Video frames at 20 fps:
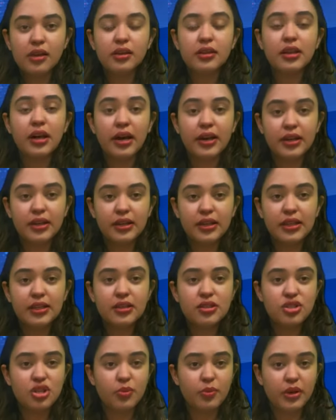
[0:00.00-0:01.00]
Currently, the
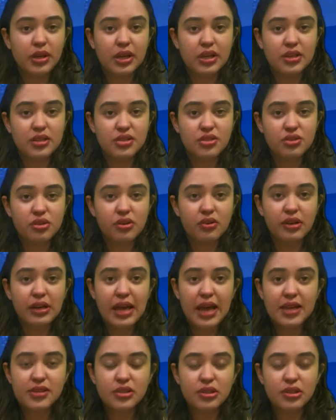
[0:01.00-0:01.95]
shipping industry relies